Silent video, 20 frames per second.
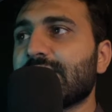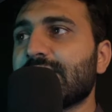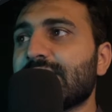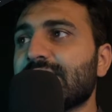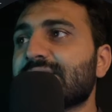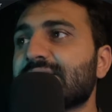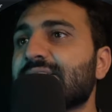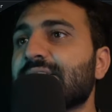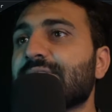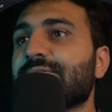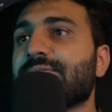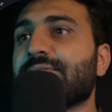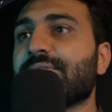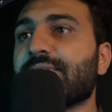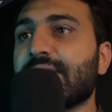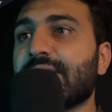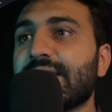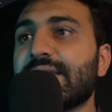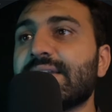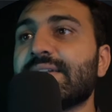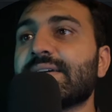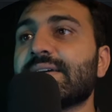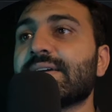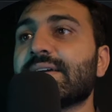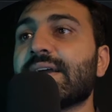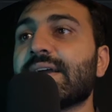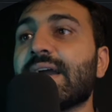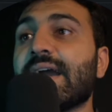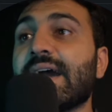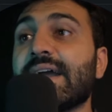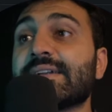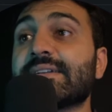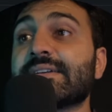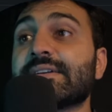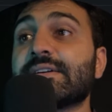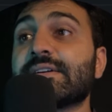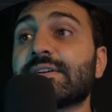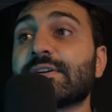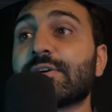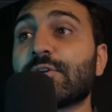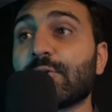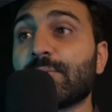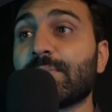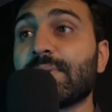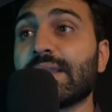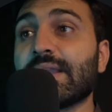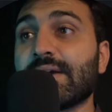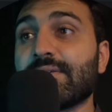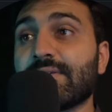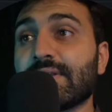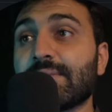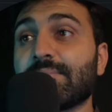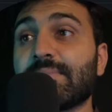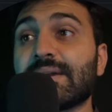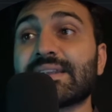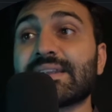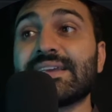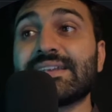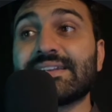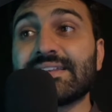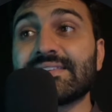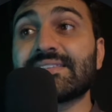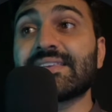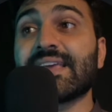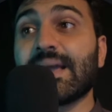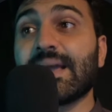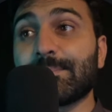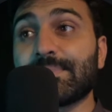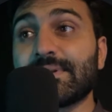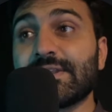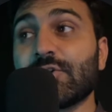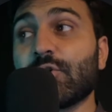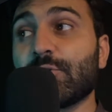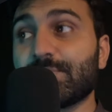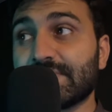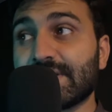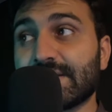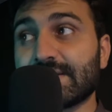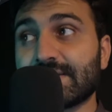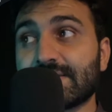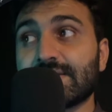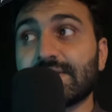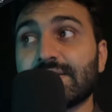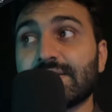is defined at global level, but it is empty object.